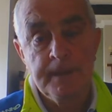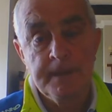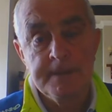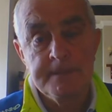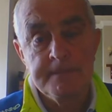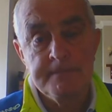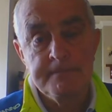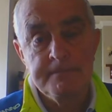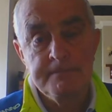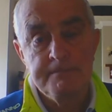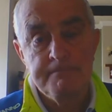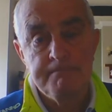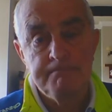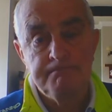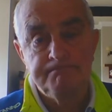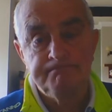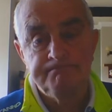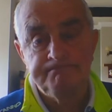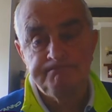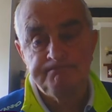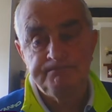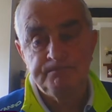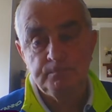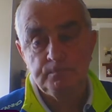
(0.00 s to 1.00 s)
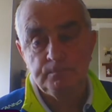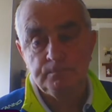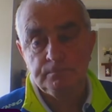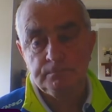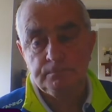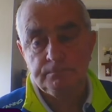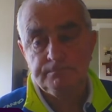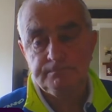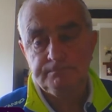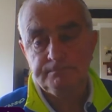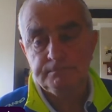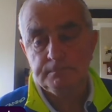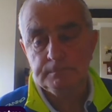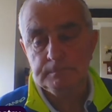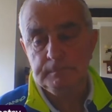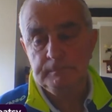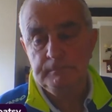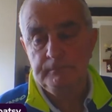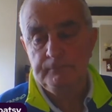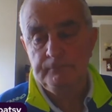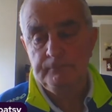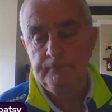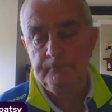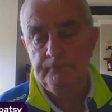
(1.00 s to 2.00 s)

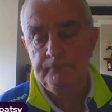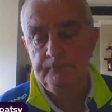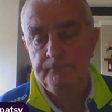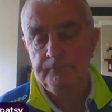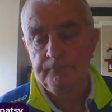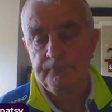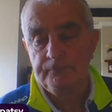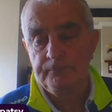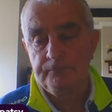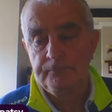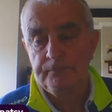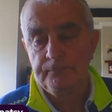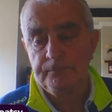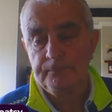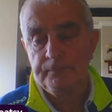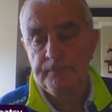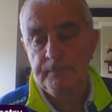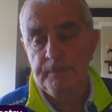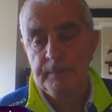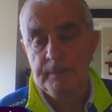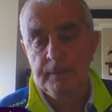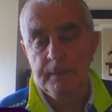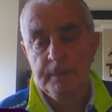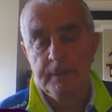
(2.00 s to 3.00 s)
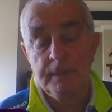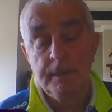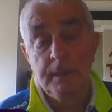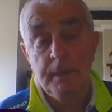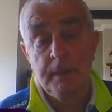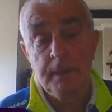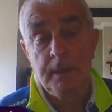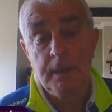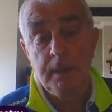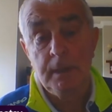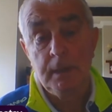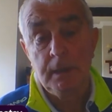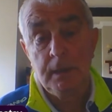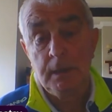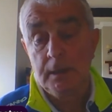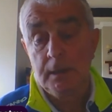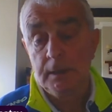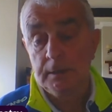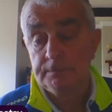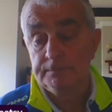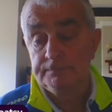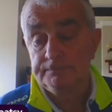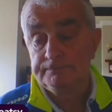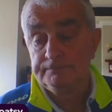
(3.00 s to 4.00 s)

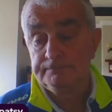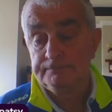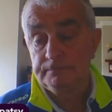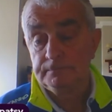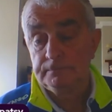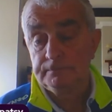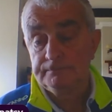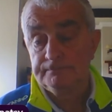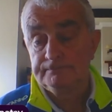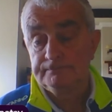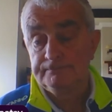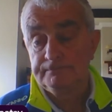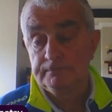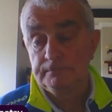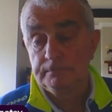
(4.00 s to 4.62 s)
[no speech]